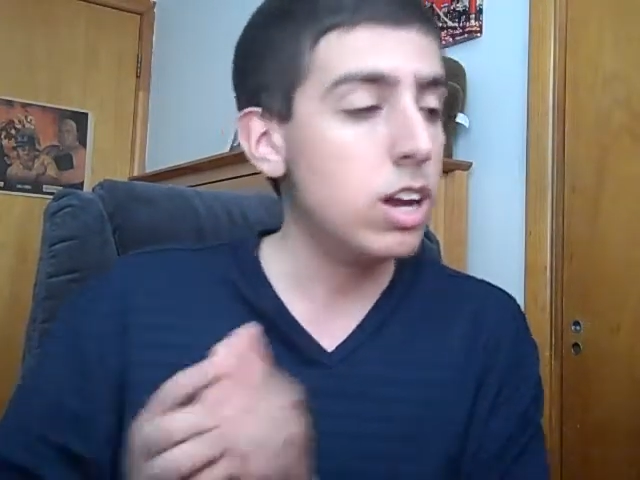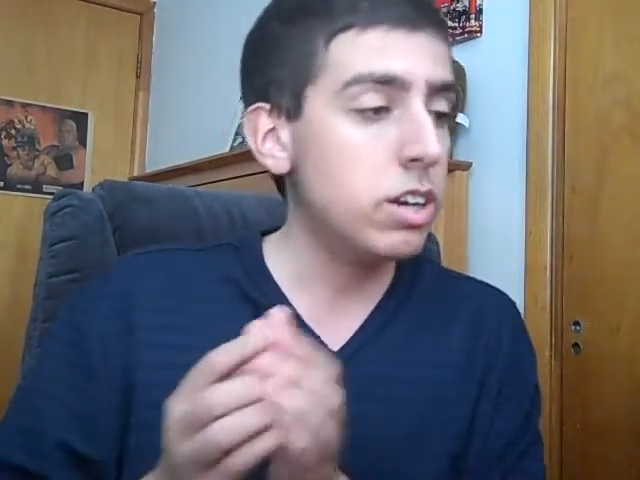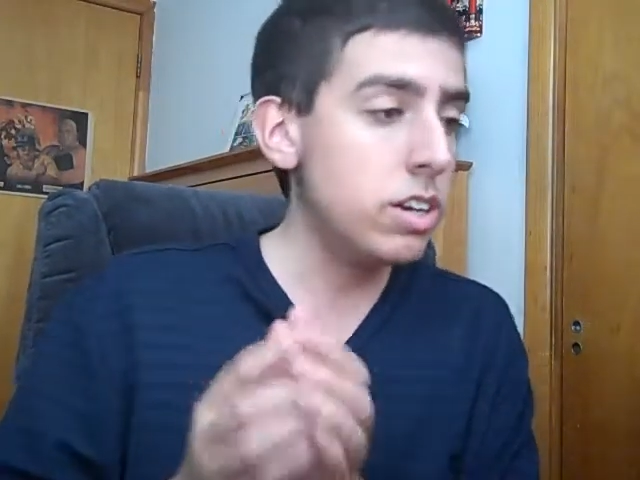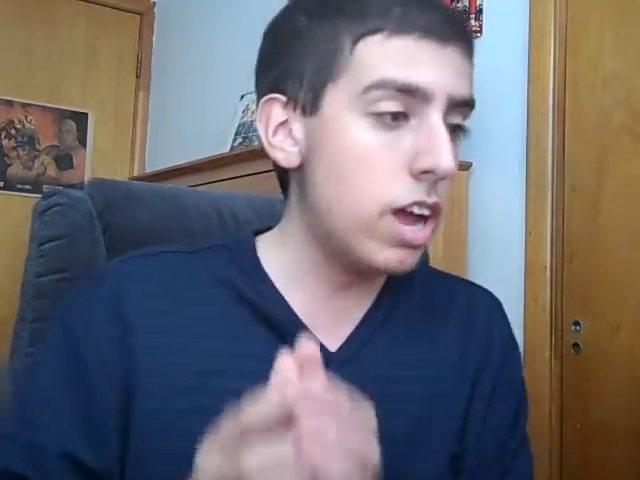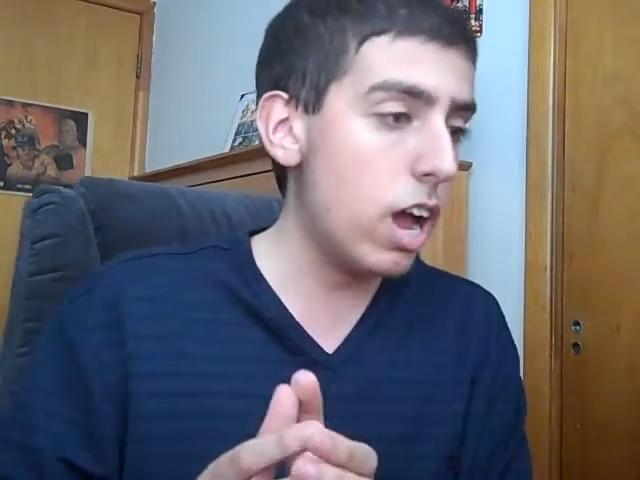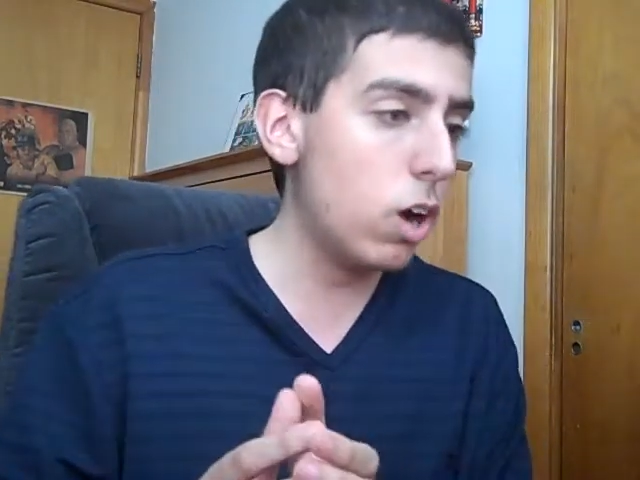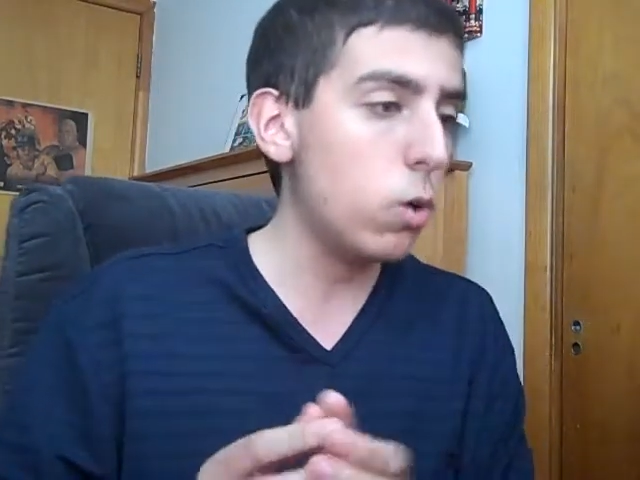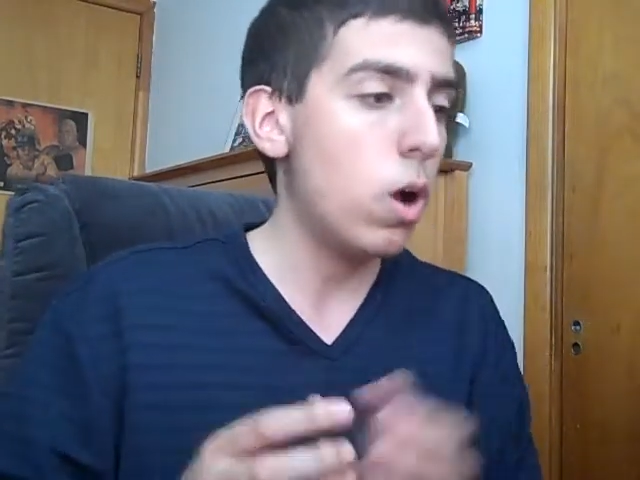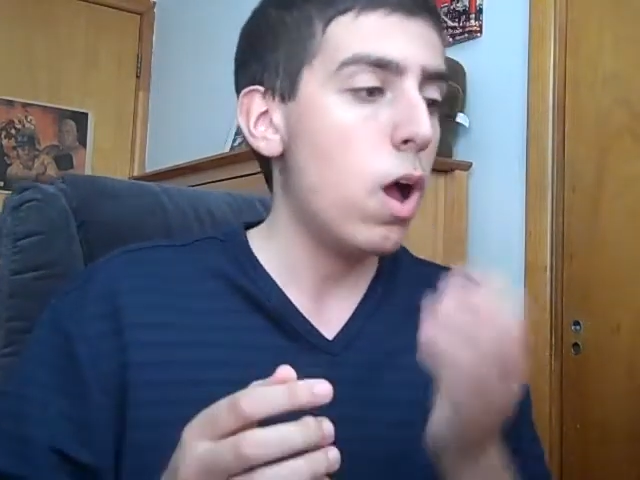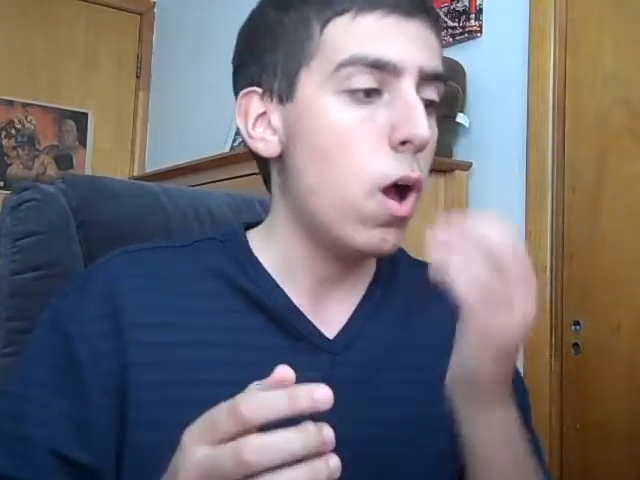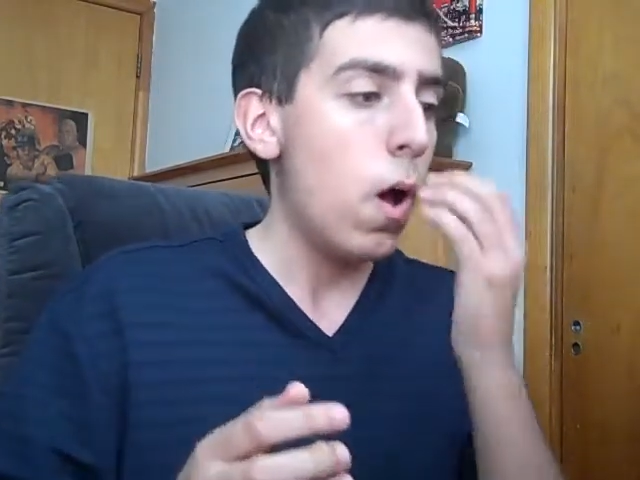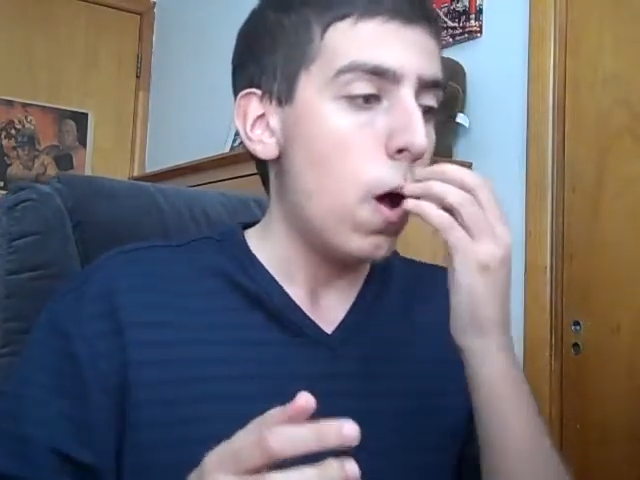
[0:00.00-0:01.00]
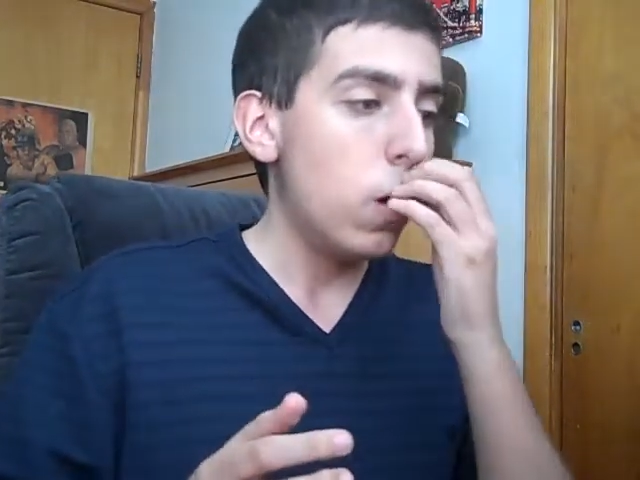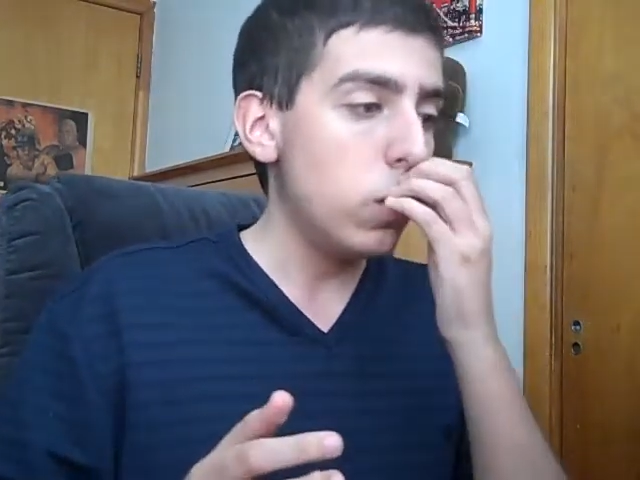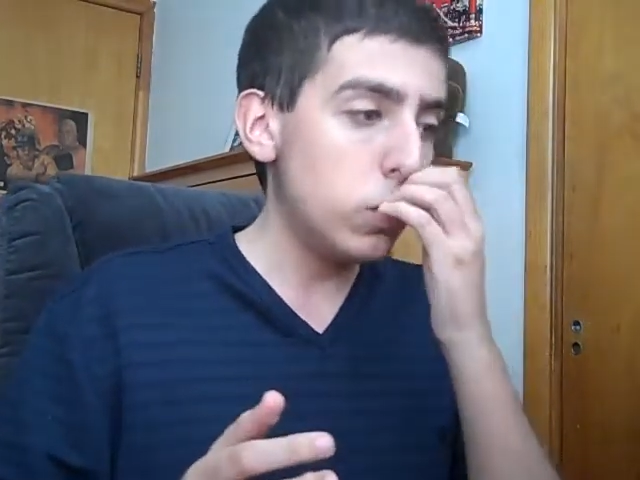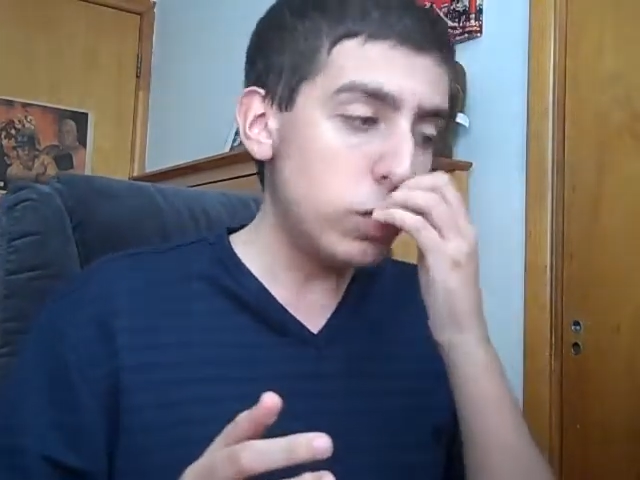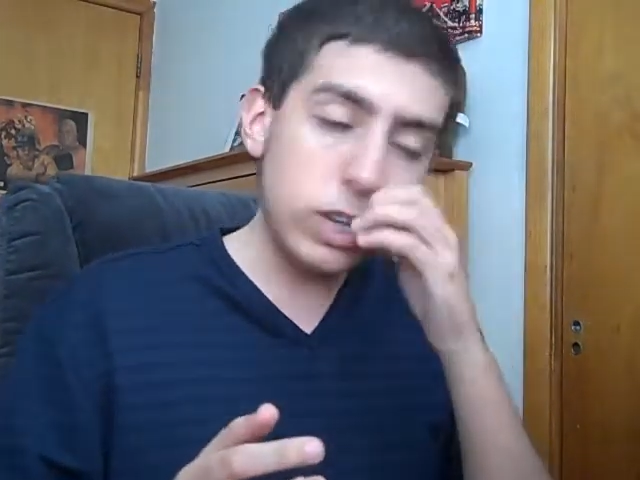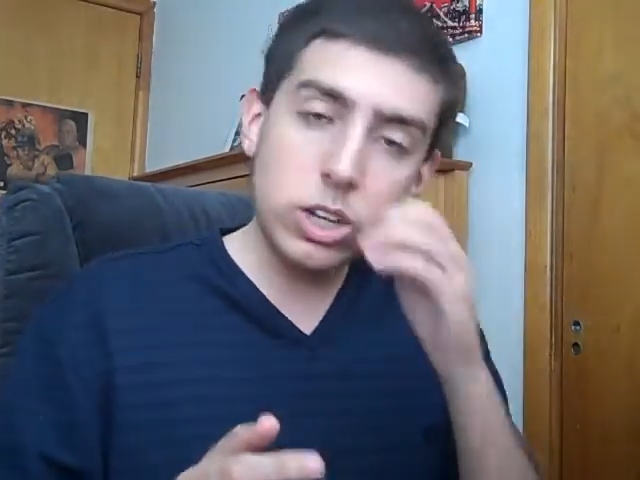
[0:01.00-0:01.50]
Now,
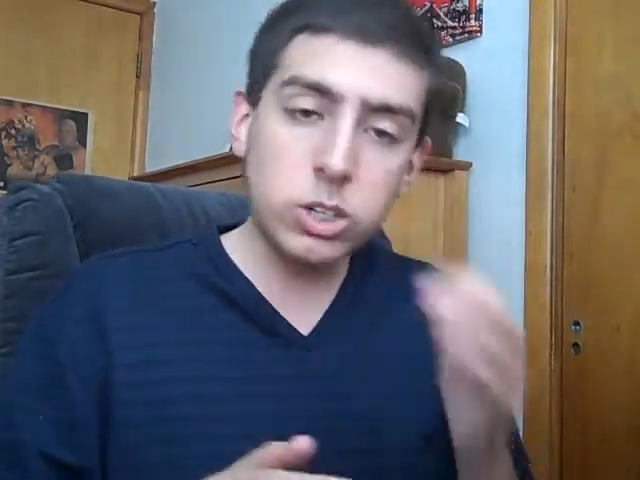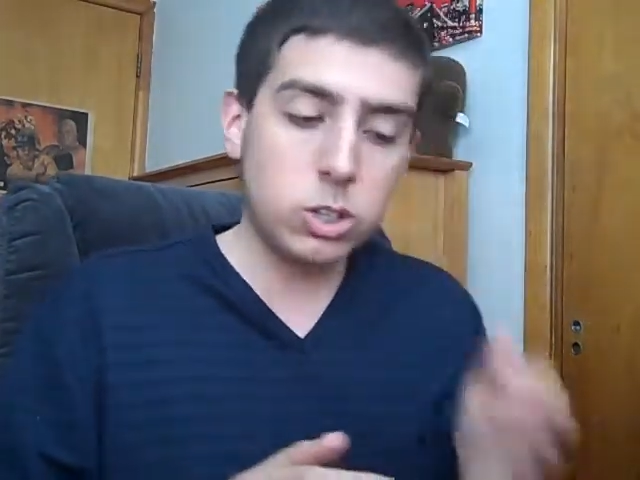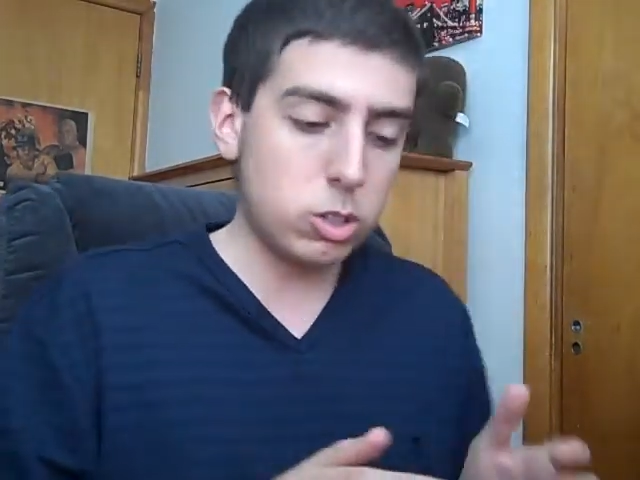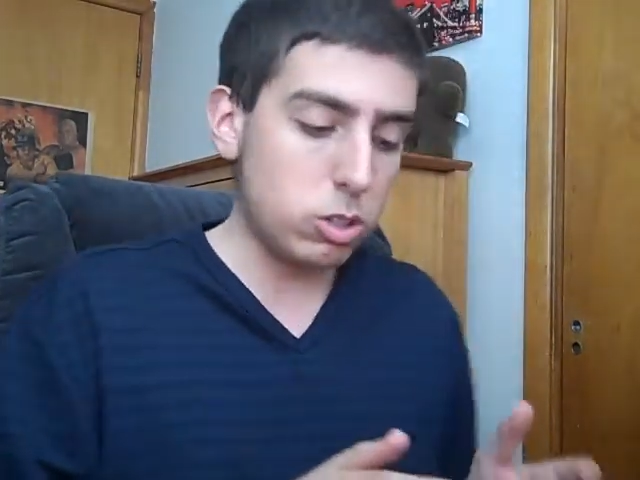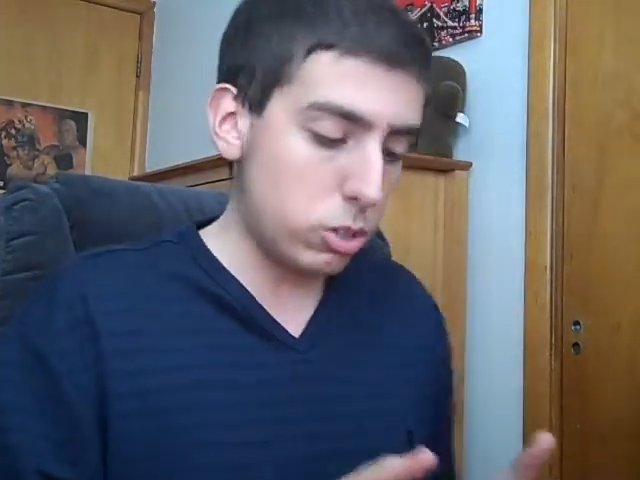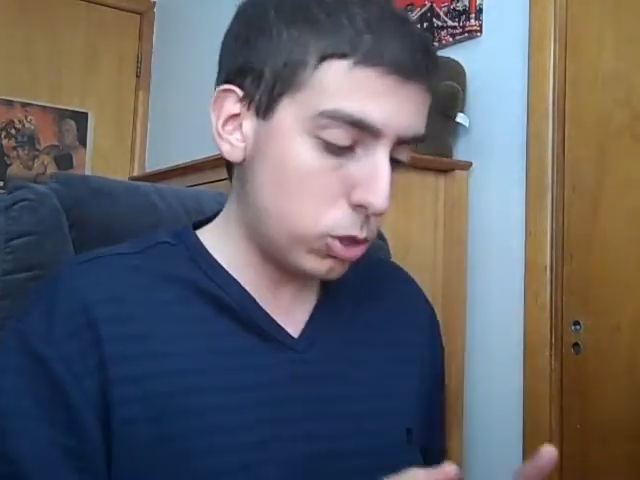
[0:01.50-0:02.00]
these